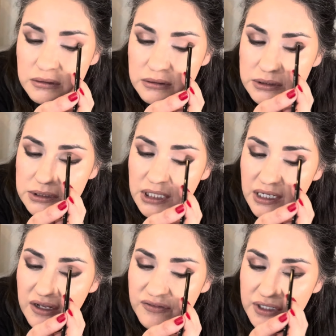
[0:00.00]
Instead of
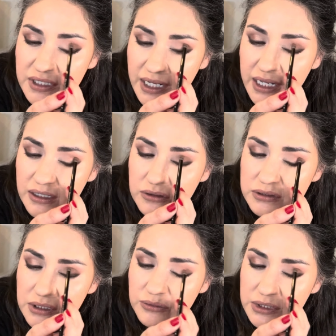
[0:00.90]
having it angled,
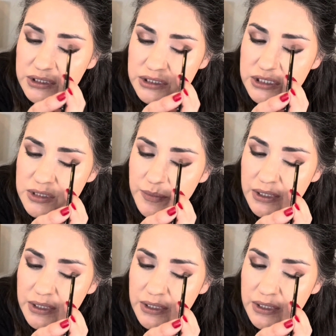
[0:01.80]
I want it to just be